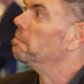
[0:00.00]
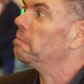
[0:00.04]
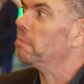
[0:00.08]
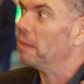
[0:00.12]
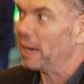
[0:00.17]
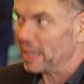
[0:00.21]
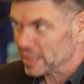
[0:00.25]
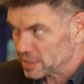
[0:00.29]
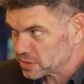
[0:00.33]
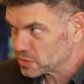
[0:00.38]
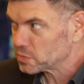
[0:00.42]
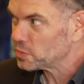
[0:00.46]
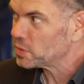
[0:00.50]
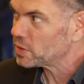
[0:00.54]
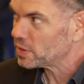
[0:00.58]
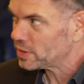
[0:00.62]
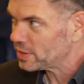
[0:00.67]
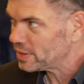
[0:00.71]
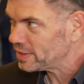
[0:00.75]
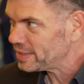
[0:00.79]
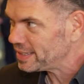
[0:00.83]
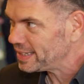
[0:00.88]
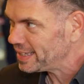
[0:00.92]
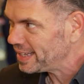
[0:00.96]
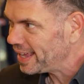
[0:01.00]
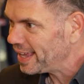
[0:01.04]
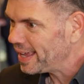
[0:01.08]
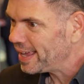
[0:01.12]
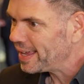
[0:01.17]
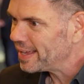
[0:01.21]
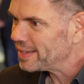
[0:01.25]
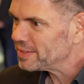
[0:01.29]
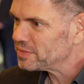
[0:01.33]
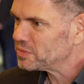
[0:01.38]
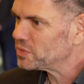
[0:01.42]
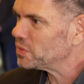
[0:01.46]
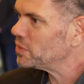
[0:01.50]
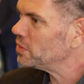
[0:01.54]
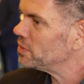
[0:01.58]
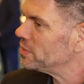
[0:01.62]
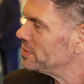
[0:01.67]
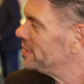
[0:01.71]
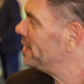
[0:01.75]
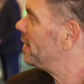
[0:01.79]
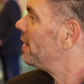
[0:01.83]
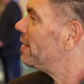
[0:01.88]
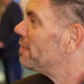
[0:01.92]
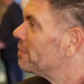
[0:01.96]
buzzword to
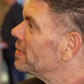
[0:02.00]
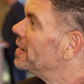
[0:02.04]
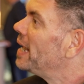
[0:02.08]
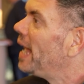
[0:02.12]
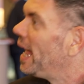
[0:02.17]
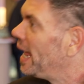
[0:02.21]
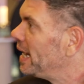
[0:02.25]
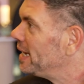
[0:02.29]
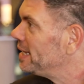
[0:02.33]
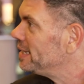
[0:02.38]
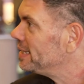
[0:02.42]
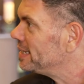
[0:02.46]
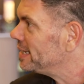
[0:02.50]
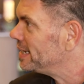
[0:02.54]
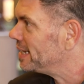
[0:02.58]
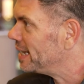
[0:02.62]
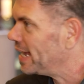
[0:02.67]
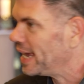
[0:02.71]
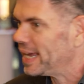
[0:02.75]
the reality.